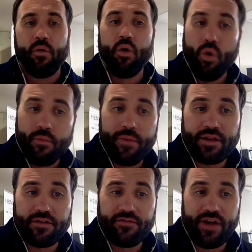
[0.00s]
or
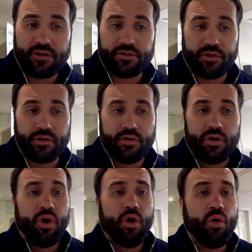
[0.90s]
manufacturing
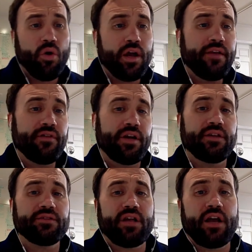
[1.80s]
or even
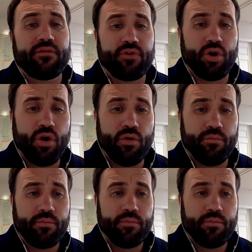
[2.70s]
inside of your home.